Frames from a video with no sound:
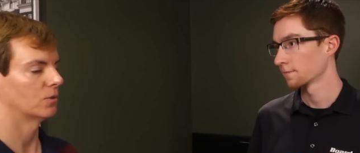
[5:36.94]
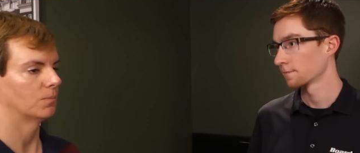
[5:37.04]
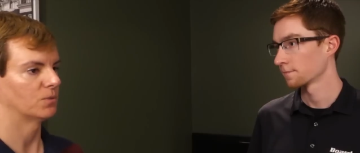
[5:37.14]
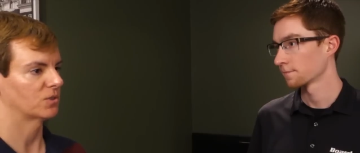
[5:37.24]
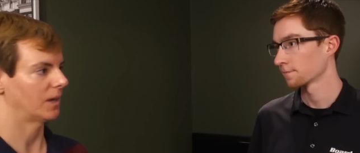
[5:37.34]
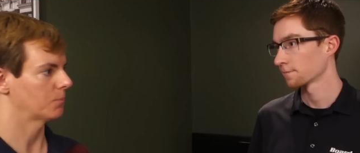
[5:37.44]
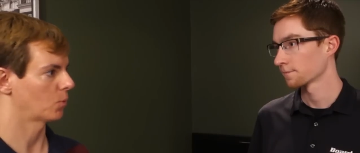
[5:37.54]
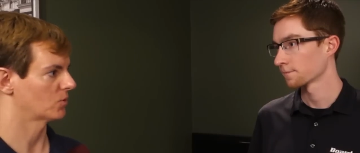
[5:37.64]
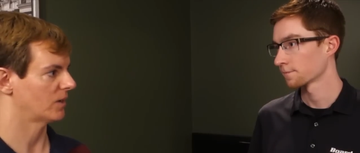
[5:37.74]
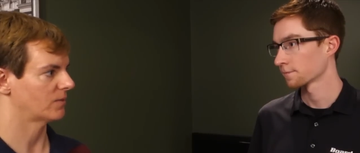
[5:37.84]
Speaker 1: Do
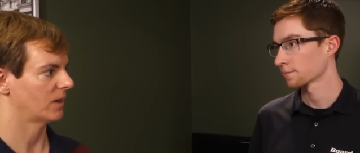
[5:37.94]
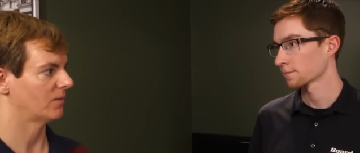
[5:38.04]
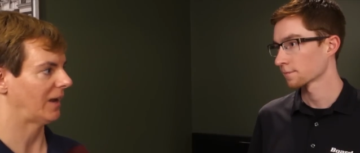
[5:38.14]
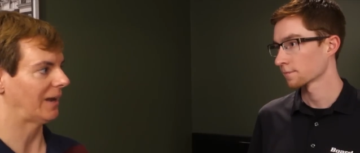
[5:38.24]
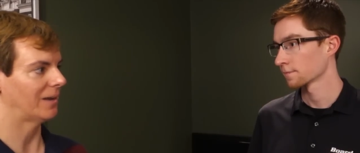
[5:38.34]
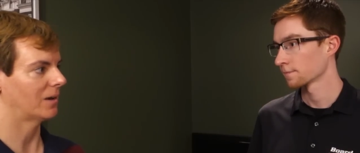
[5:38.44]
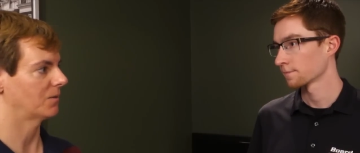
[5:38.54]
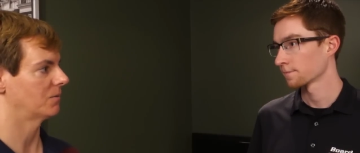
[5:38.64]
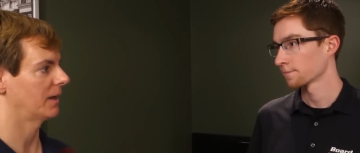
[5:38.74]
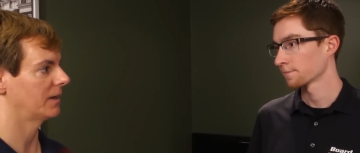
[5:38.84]
skateboarders have to have any kind
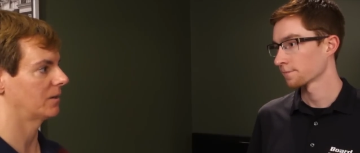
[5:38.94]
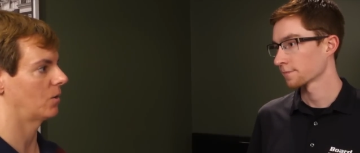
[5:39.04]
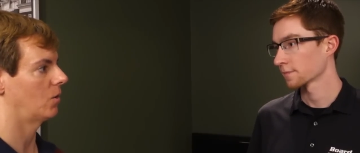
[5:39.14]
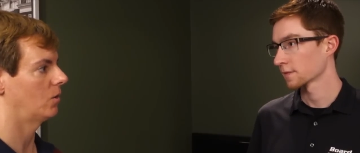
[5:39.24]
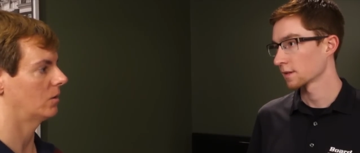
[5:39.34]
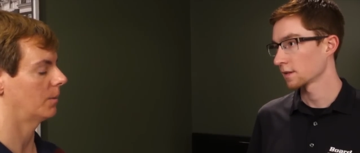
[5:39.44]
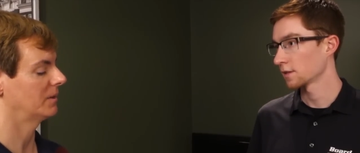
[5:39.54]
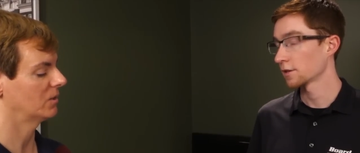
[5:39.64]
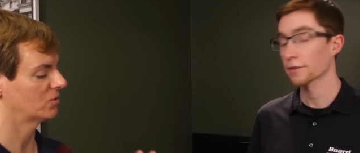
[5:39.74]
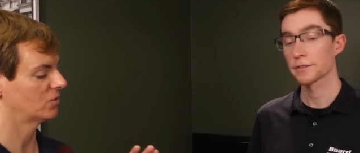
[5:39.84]
of lighting at all? I
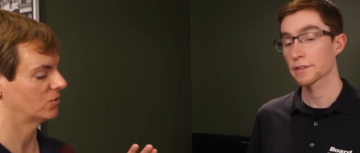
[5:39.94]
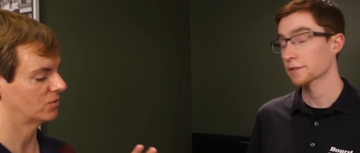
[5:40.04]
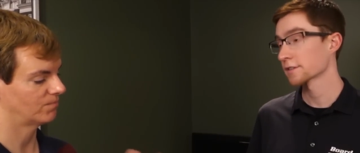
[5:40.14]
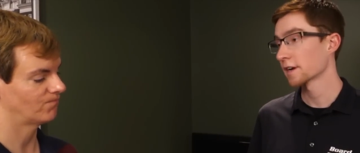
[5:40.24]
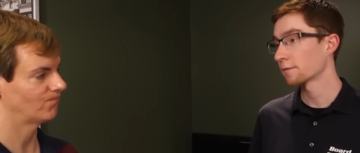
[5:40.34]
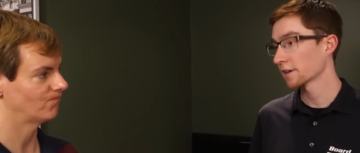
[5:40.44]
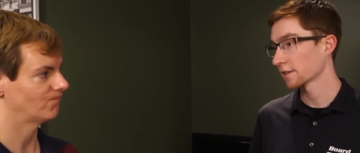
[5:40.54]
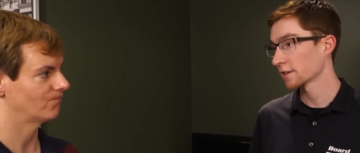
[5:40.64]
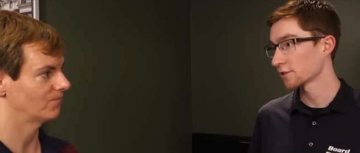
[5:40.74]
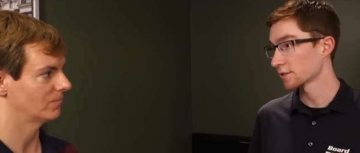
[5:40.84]
mean, you know, there's is... there's not
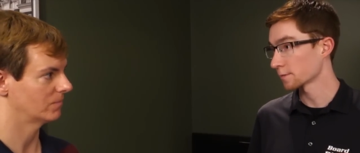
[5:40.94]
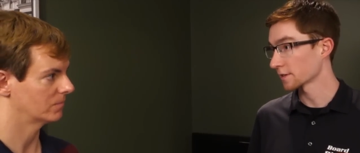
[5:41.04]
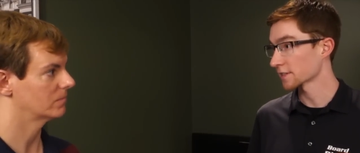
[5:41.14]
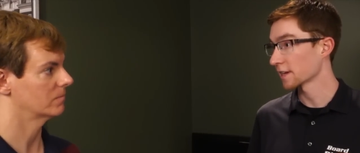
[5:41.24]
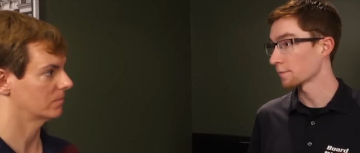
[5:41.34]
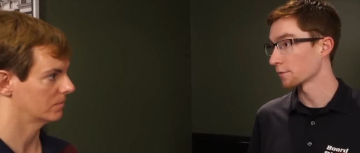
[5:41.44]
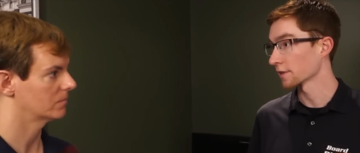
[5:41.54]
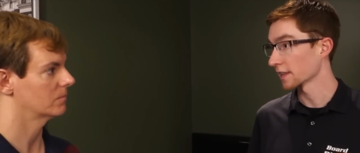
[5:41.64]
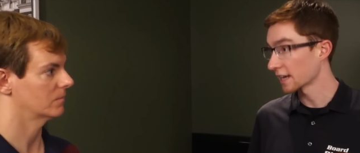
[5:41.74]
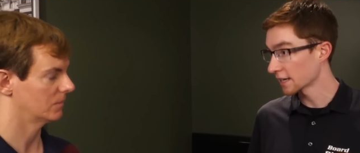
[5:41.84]
Speaker 2: regulations about
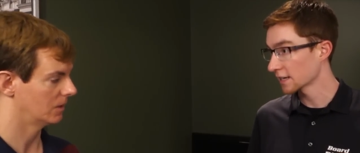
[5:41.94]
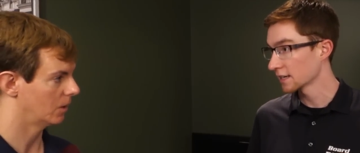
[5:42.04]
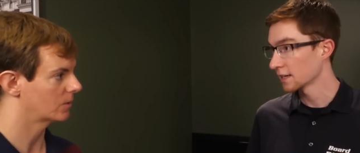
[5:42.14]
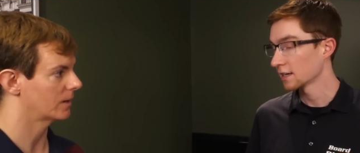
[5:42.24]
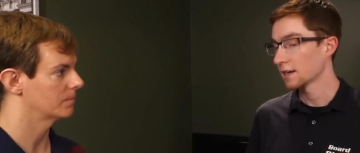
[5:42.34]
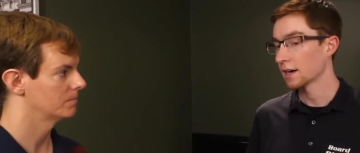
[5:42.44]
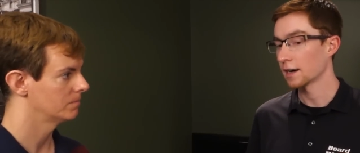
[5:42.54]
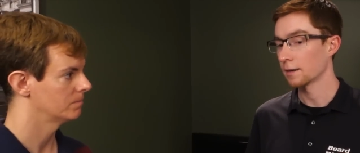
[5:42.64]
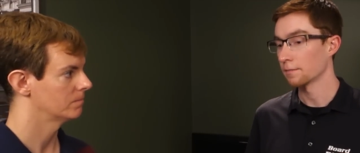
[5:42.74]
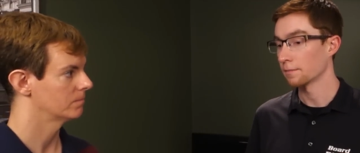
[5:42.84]
skateboard lighting. Okay.
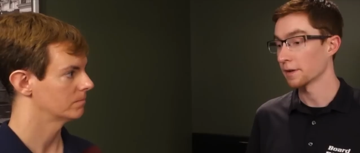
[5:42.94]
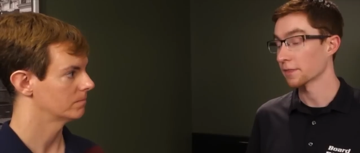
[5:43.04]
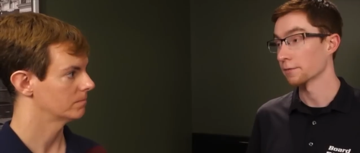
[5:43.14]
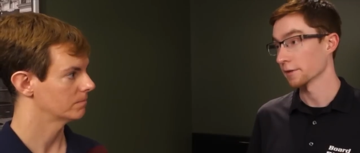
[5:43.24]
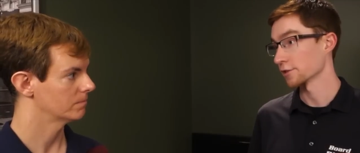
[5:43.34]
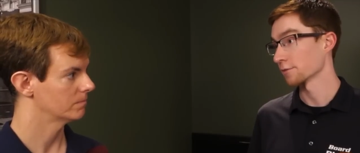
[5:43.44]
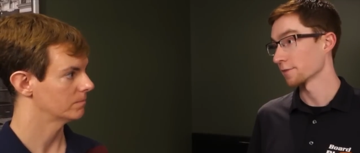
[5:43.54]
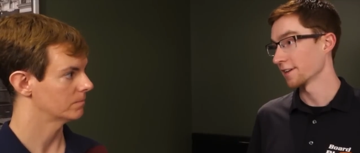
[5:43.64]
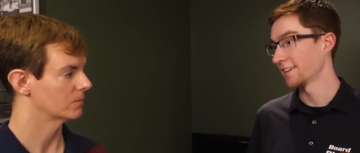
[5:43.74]
Um, but there really should be.